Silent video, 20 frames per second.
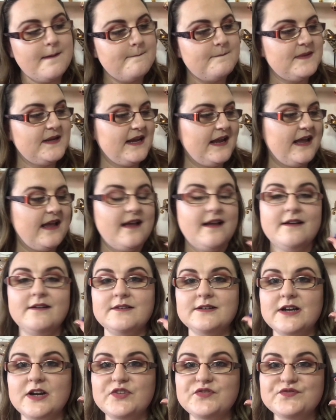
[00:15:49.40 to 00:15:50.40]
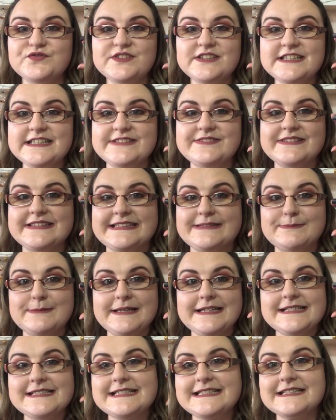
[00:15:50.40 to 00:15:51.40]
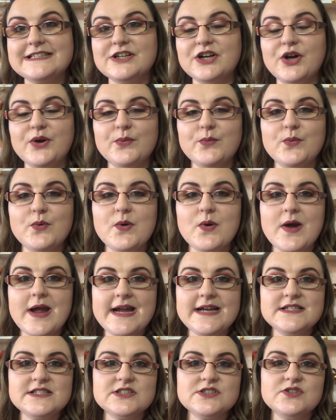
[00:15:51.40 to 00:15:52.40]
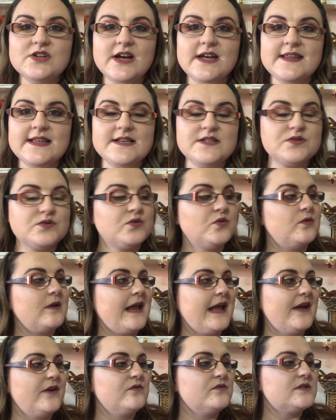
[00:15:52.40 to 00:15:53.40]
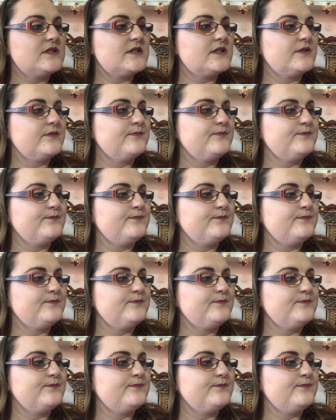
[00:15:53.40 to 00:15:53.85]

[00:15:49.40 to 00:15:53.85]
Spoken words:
But yeah, really, really amazing. I can't wait to try these all out.